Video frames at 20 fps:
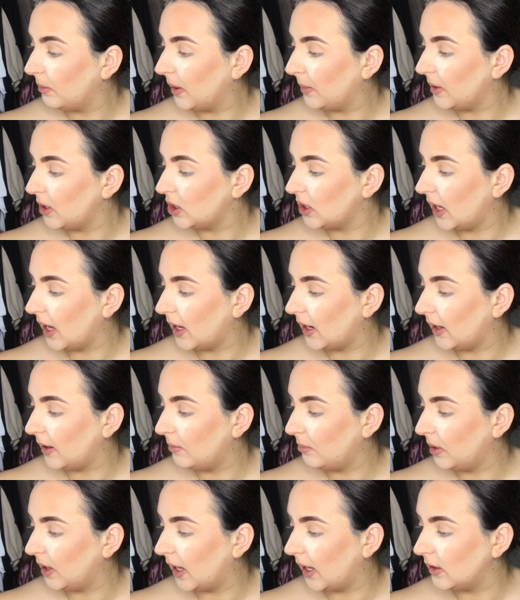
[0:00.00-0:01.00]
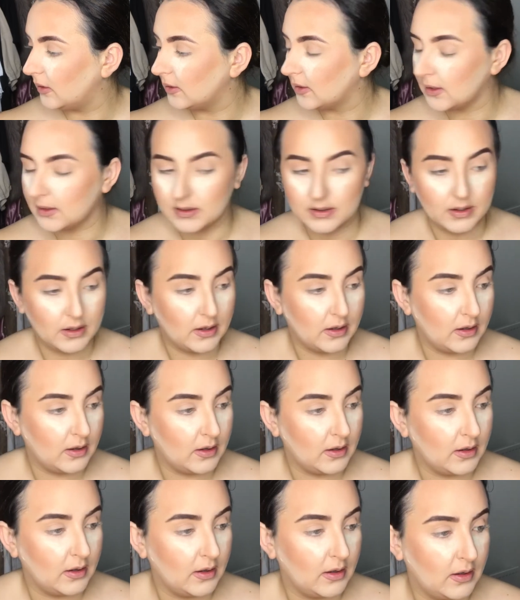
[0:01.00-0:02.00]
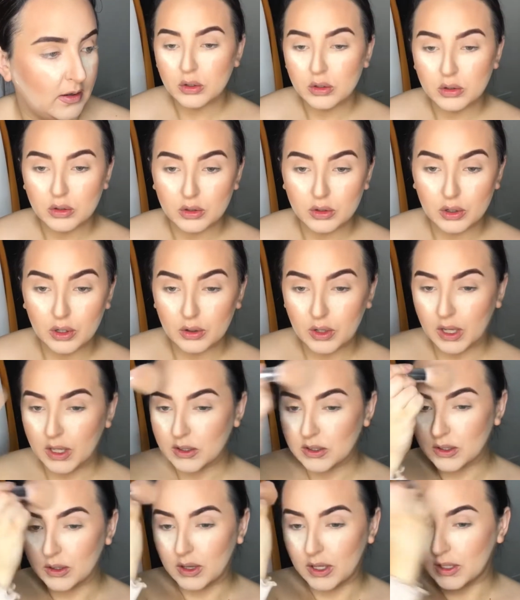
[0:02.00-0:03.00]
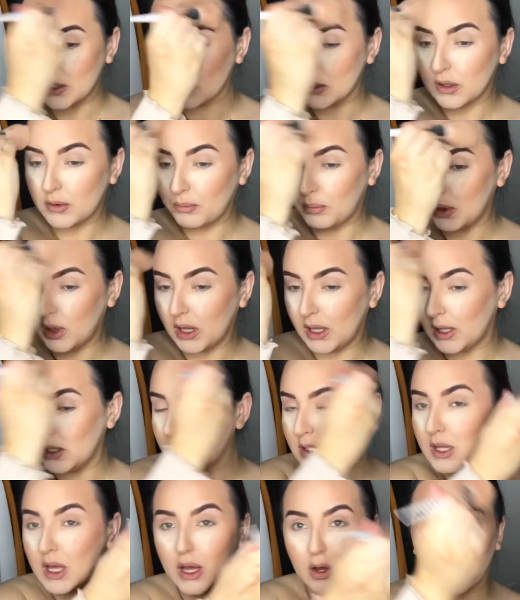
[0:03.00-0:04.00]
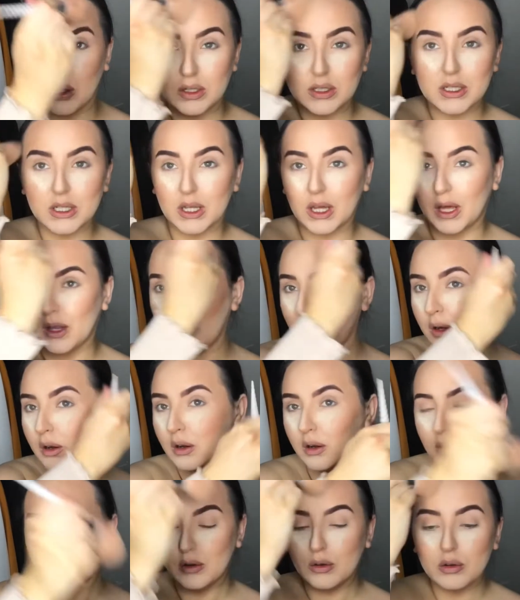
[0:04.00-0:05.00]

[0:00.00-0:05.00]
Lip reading: maybe she had implants. Okay, so let's blend that all together.